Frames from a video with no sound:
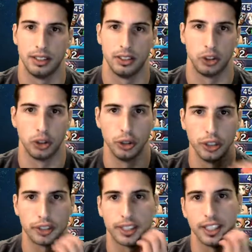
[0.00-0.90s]
Do your
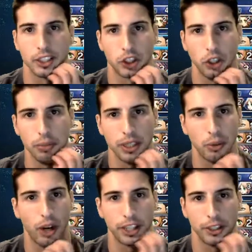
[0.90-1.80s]
thing. Show me
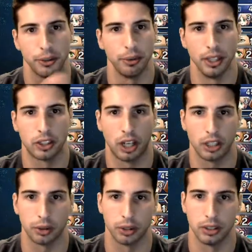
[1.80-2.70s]
why you're a real
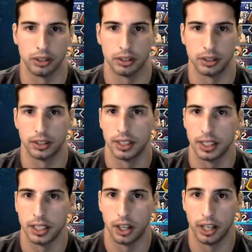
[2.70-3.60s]
conqueror.
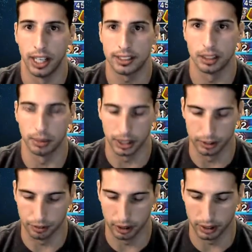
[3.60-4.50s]
Oh, that's gonna be good
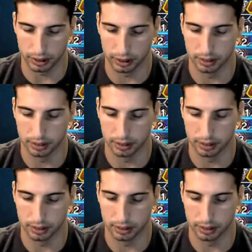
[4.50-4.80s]
for us.